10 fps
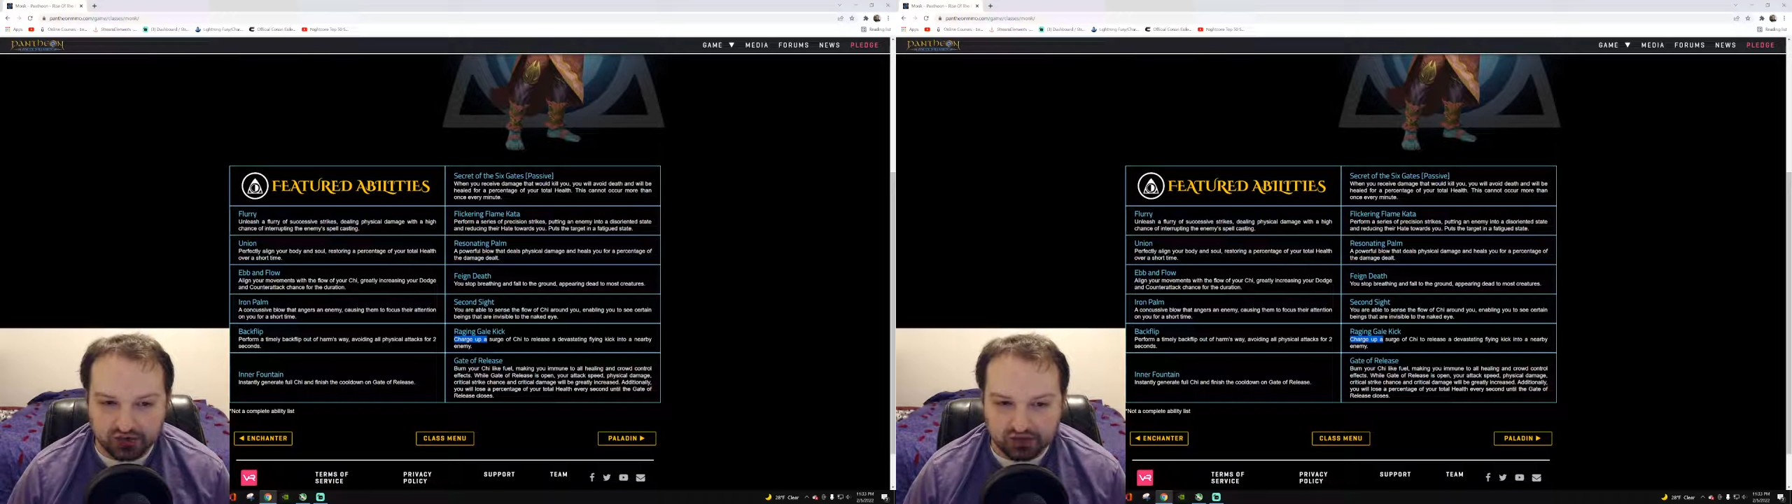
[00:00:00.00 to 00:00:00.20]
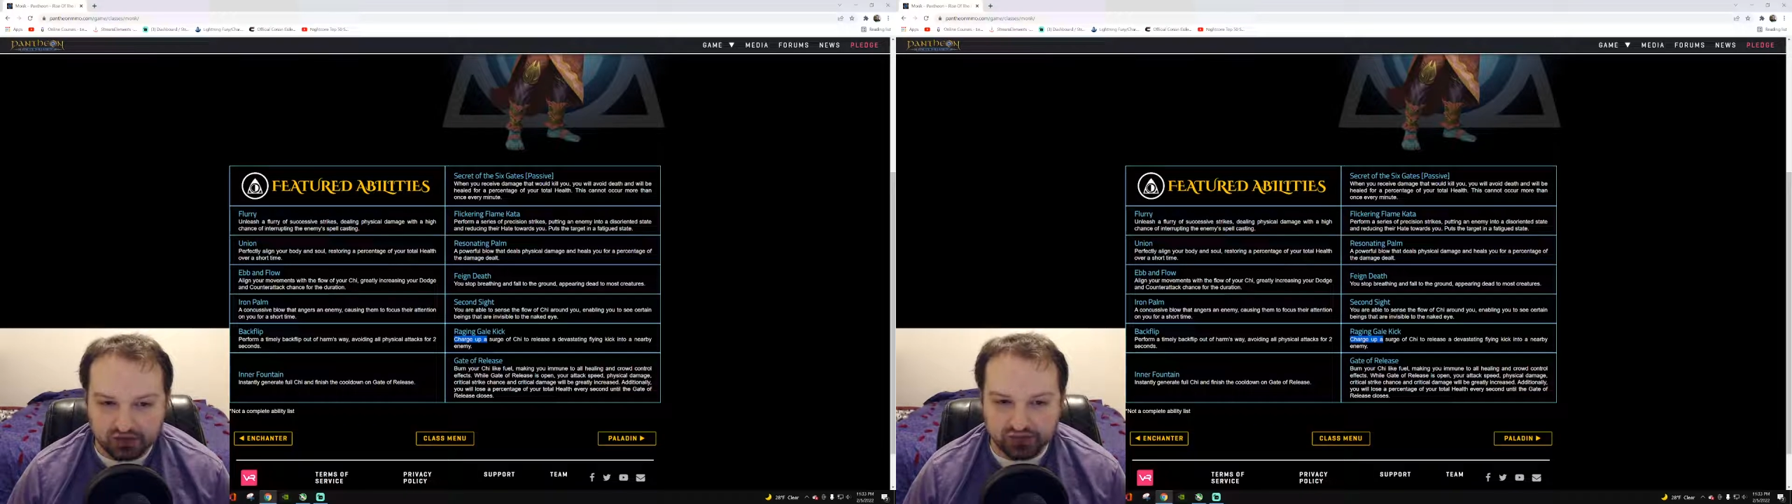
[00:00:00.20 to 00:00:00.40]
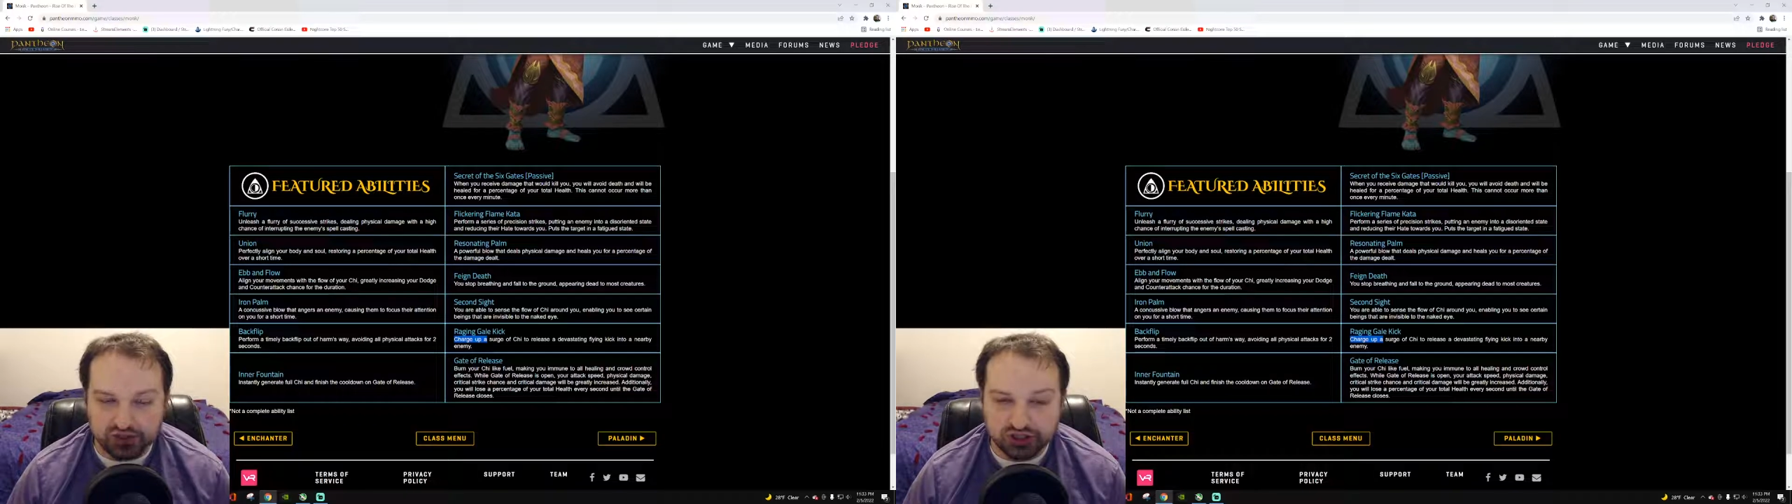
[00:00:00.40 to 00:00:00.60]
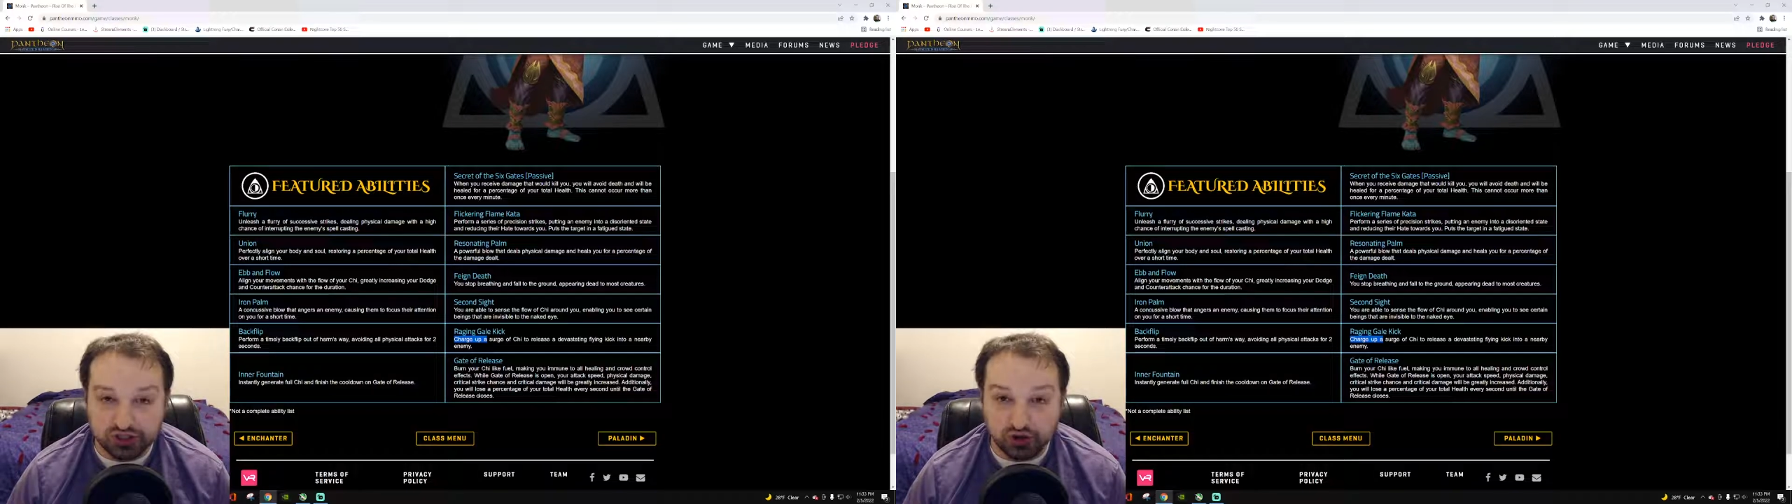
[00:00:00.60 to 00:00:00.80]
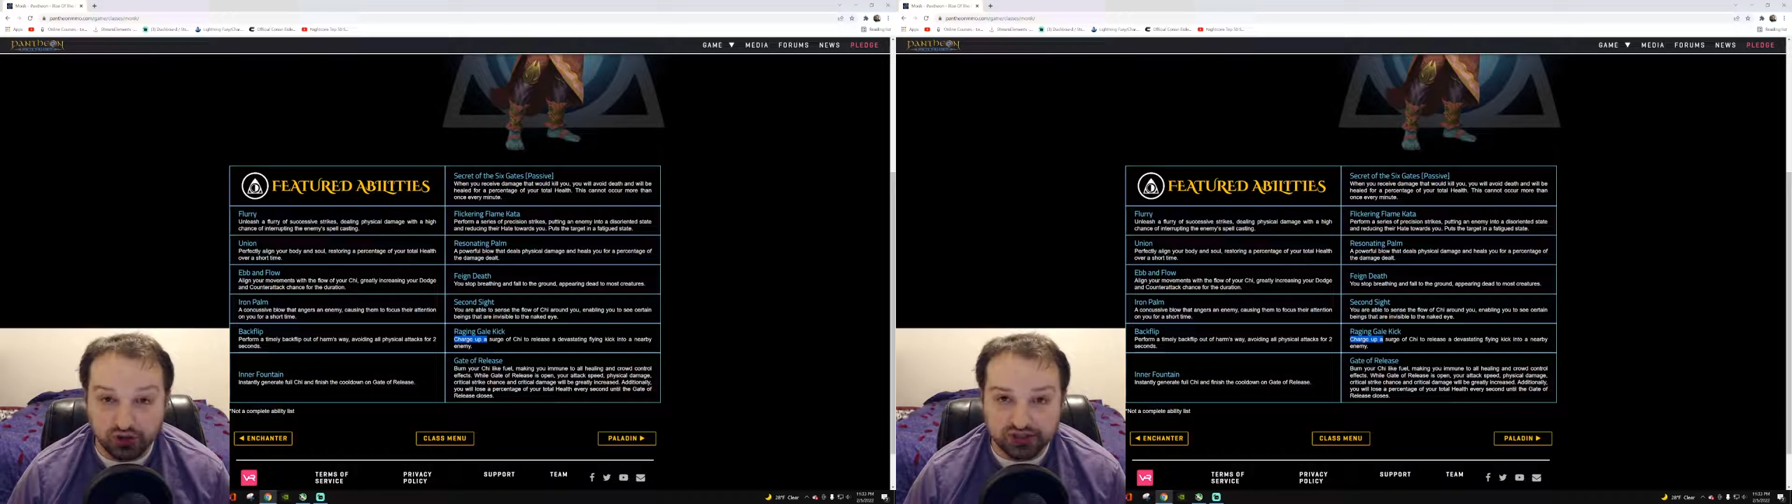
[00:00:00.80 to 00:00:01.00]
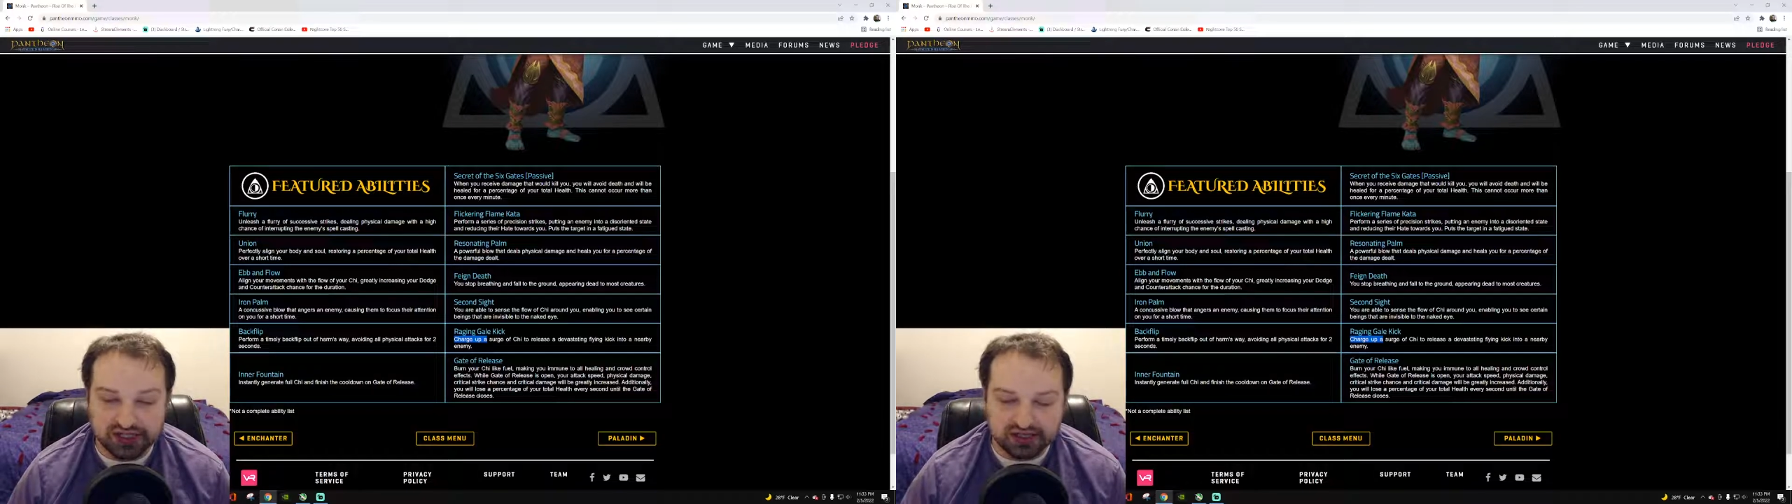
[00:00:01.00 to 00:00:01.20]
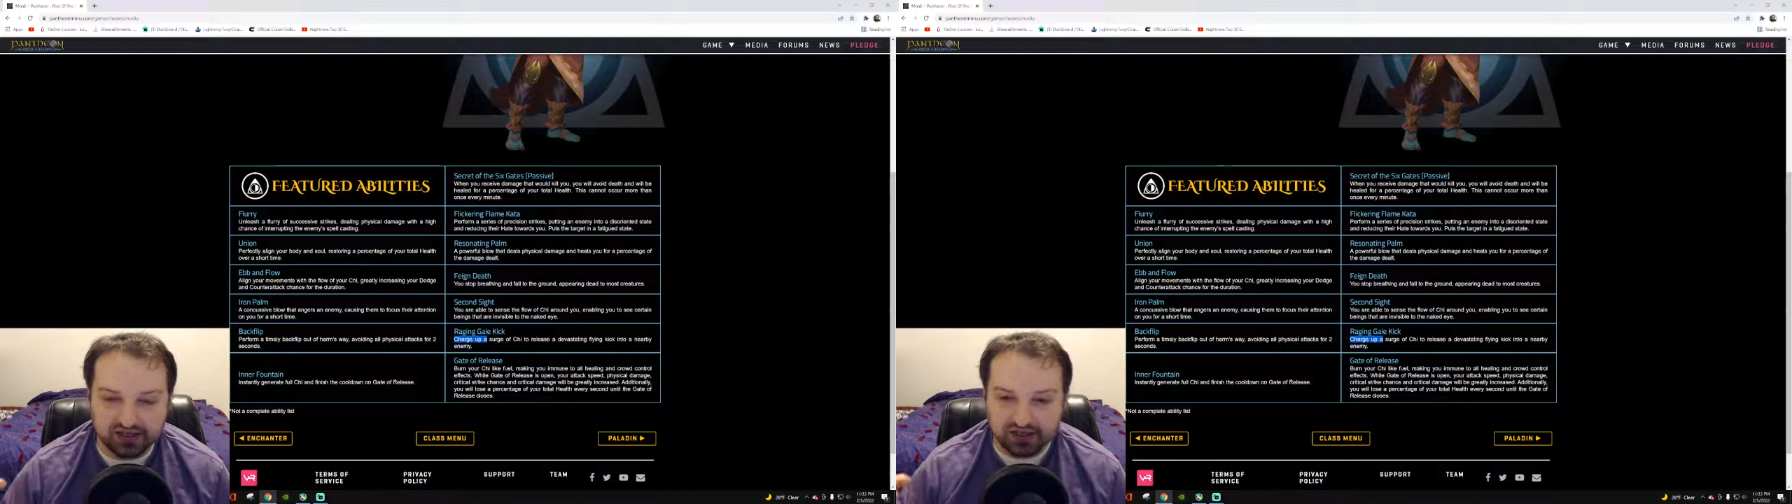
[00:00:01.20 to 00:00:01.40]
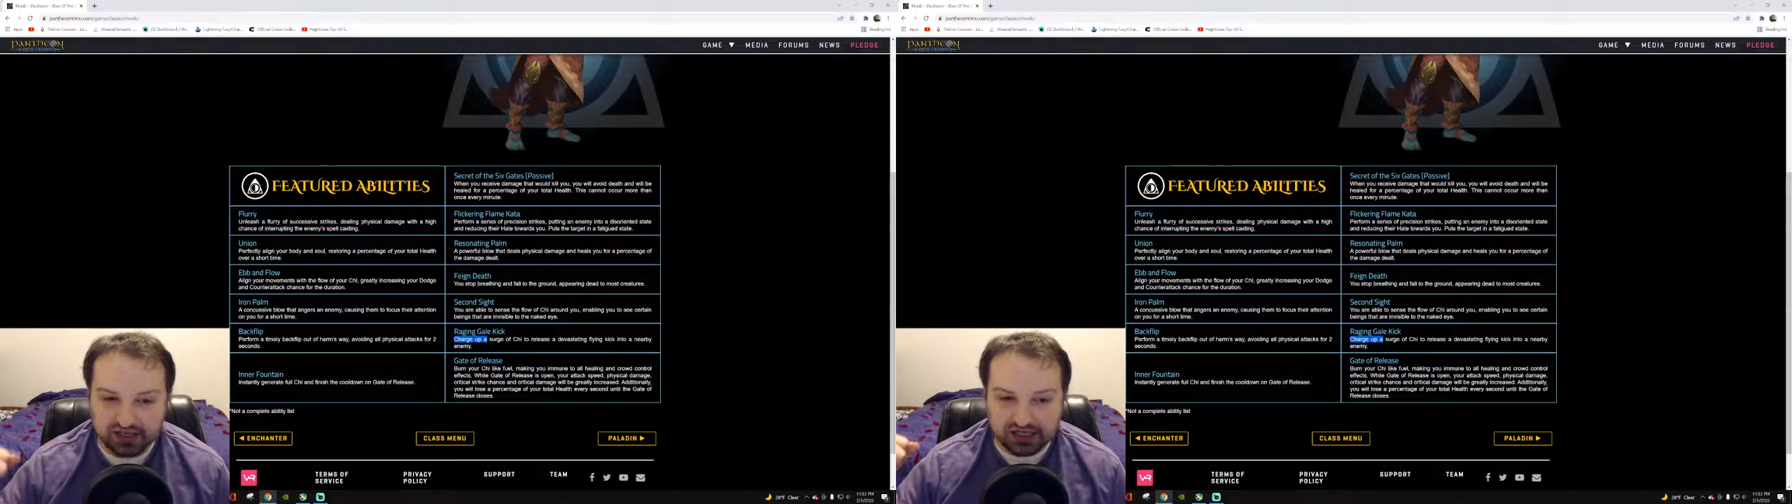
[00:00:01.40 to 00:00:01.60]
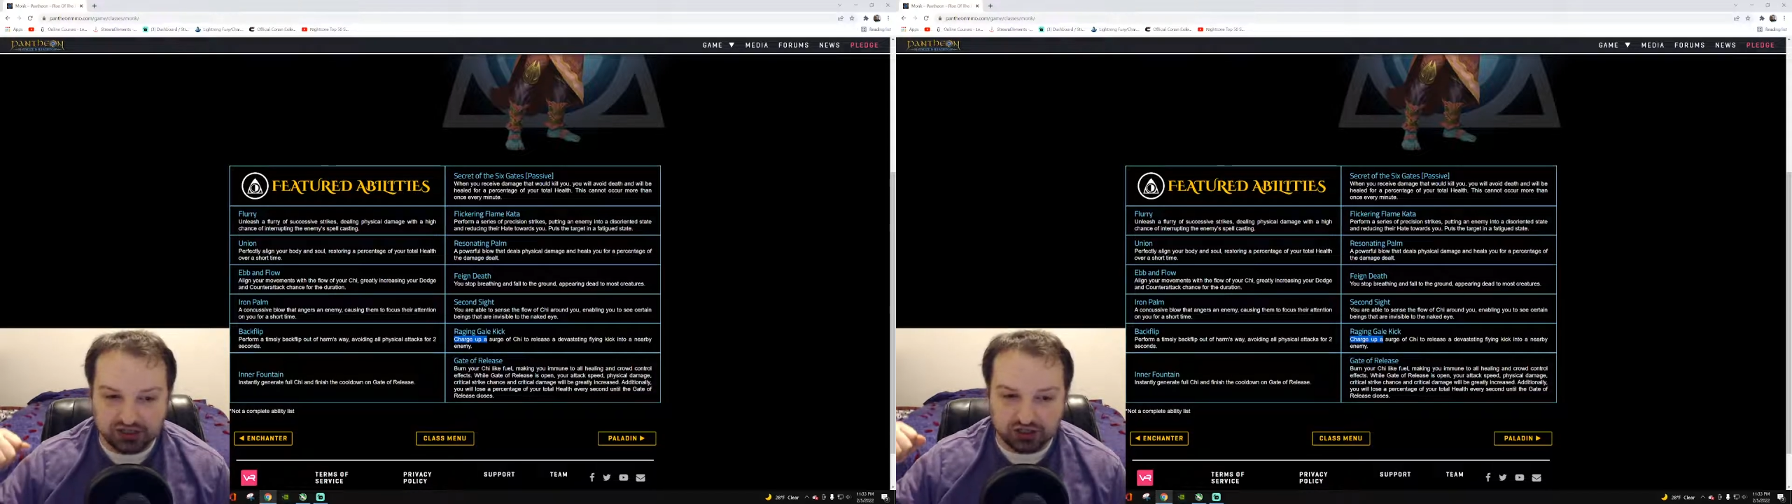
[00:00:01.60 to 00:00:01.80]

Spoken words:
push and hold it to